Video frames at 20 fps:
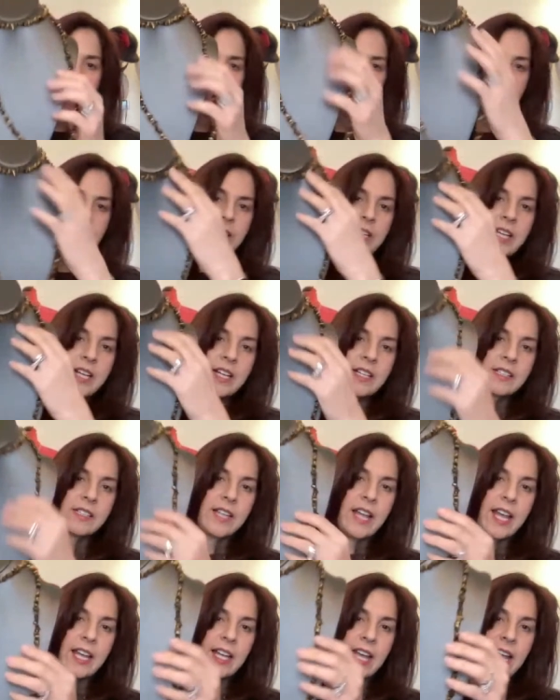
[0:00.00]
There it
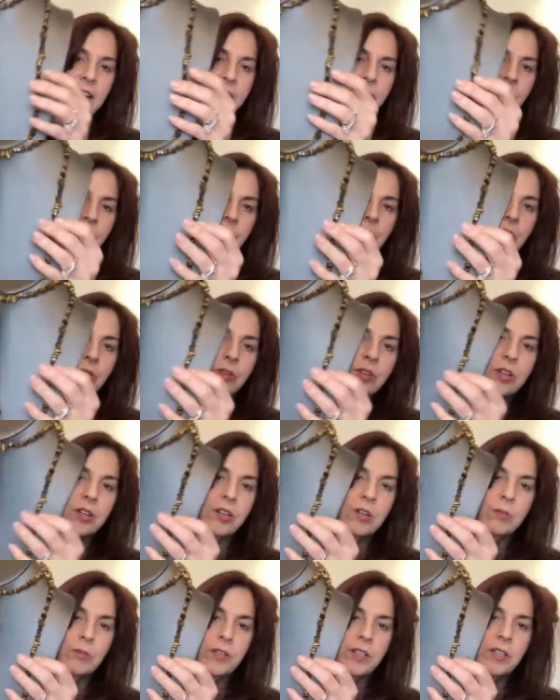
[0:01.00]
is, like as a
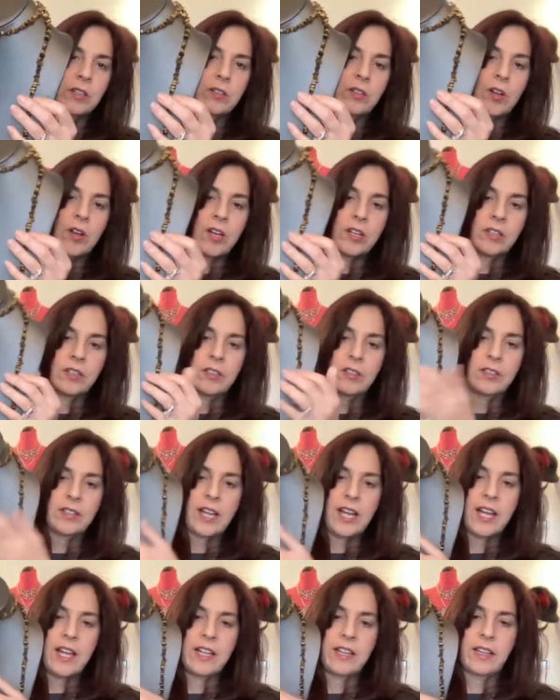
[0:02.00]
choker with a longer
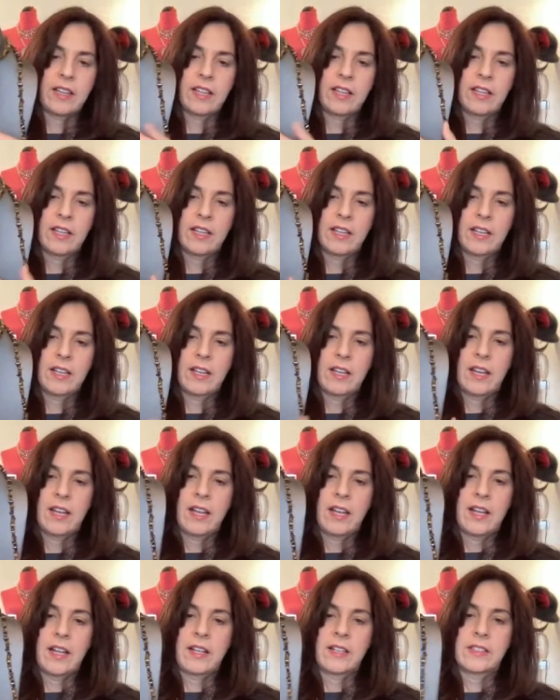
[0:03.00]
length. Oh!
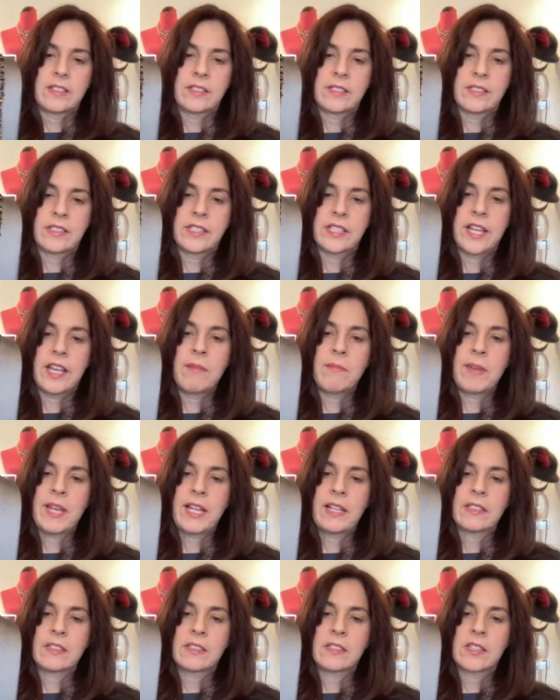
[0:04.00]
Susan.
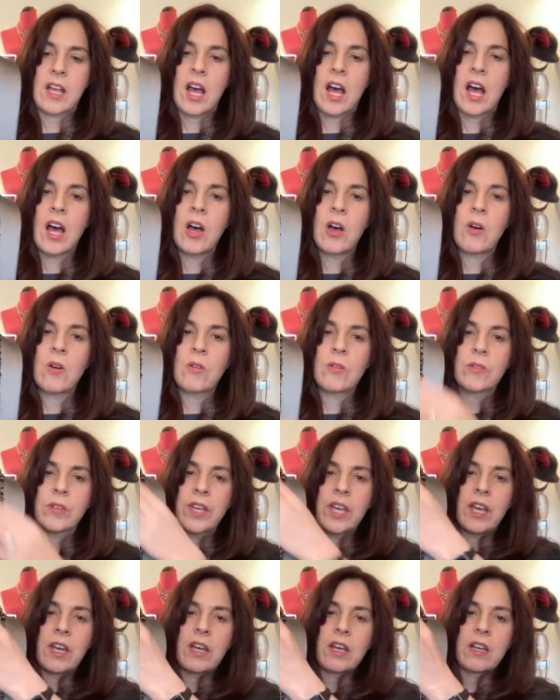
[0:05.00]
Women's. Oh
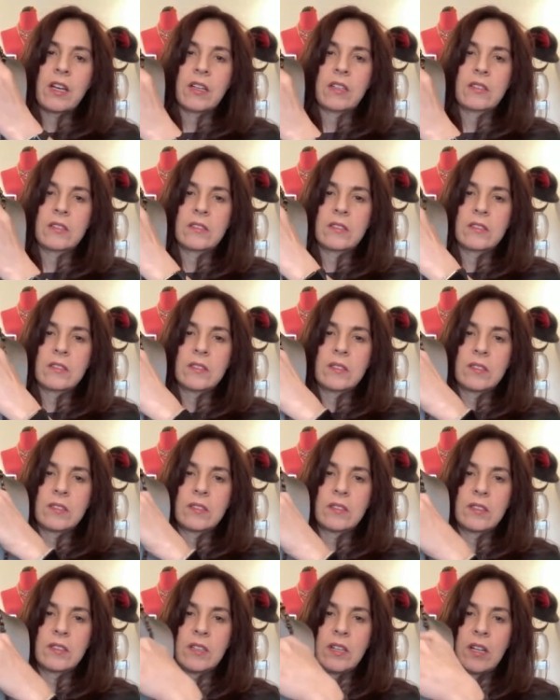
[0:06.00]
yeah.
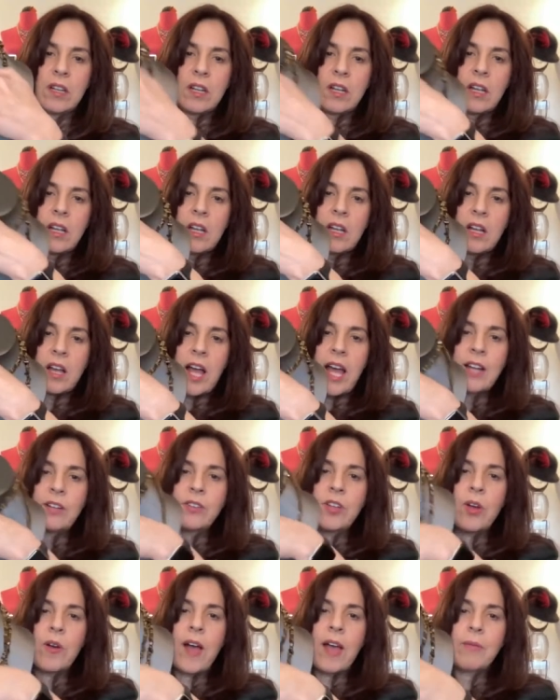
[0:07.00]
I don't
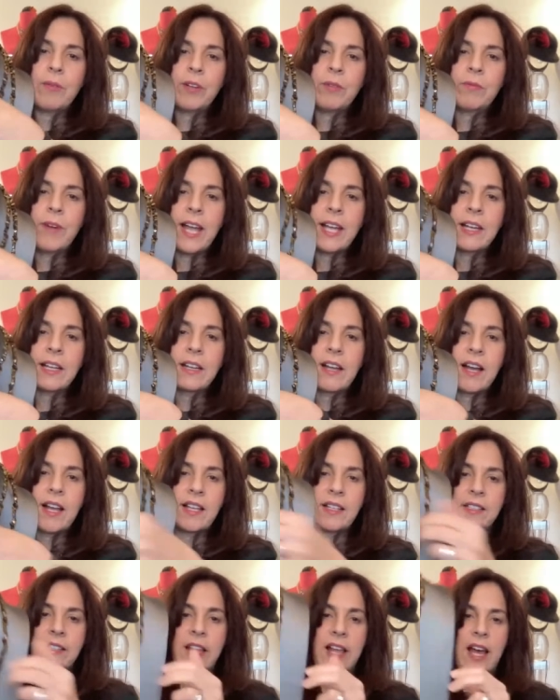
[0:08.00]
know. I would
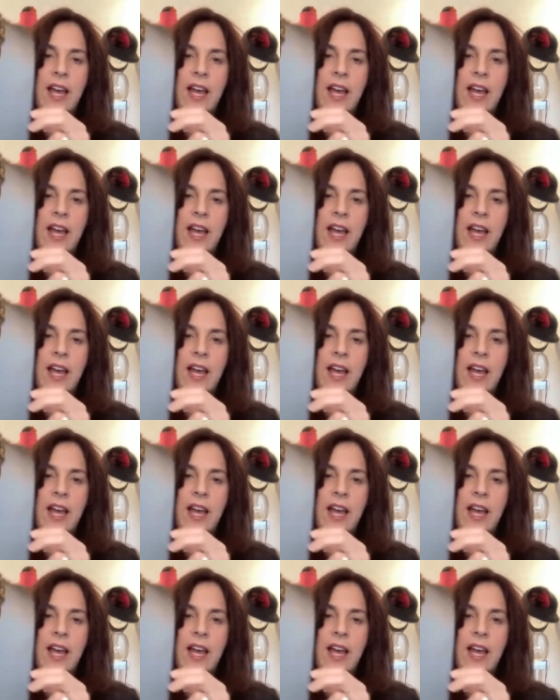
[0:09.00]
recognize